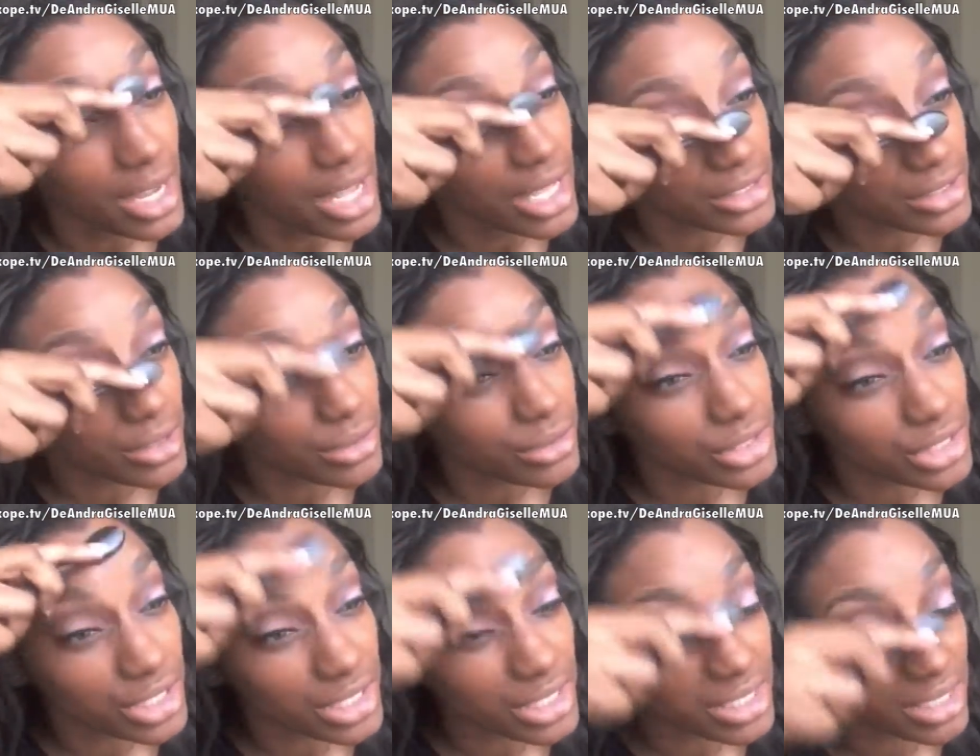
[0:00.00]
So
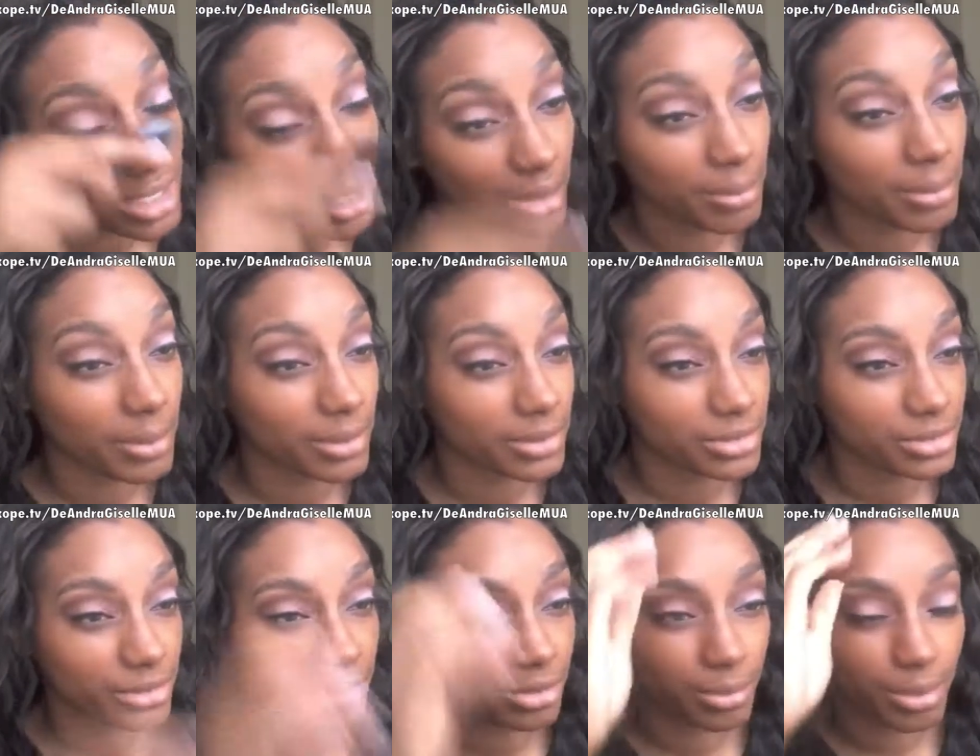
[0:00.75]
it's just a
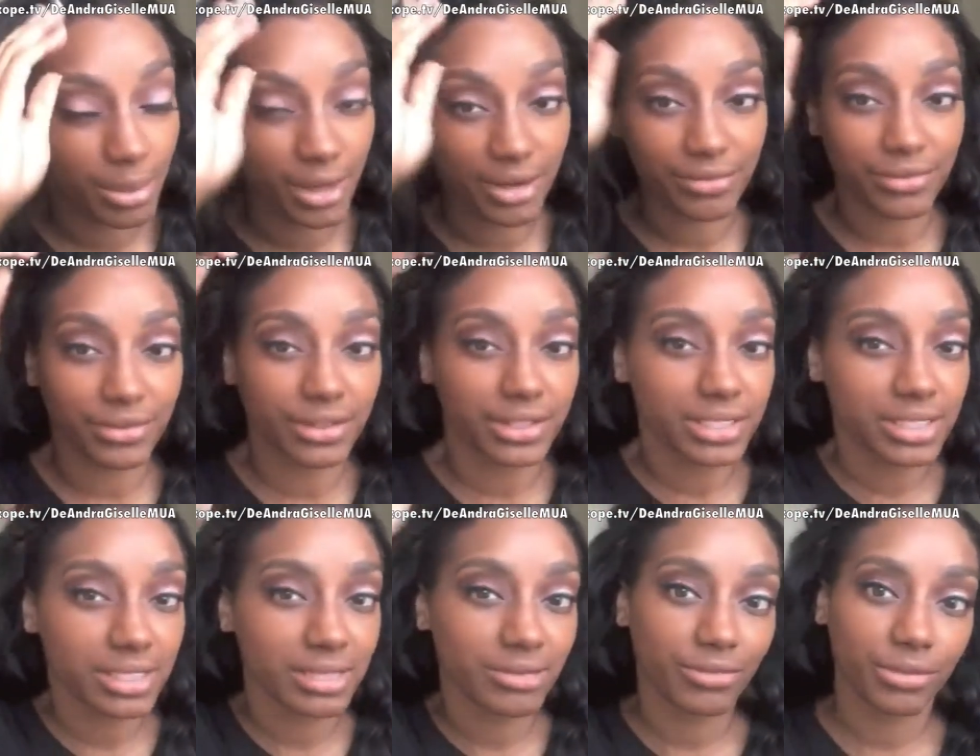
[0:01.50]
personal
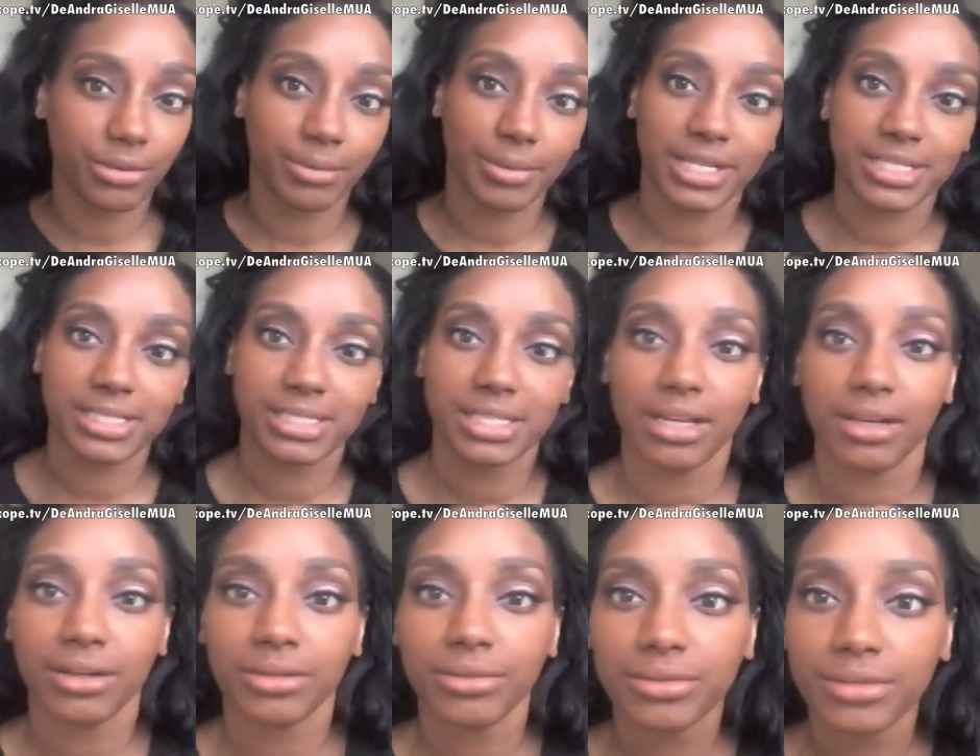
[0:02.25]
preference for
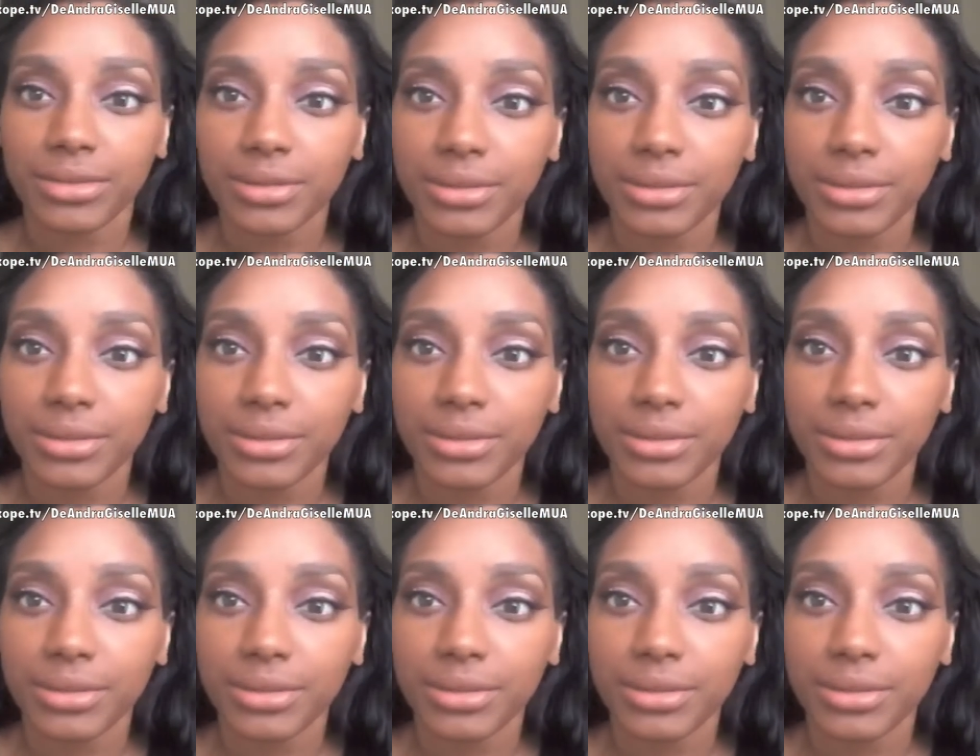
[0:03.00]
myself.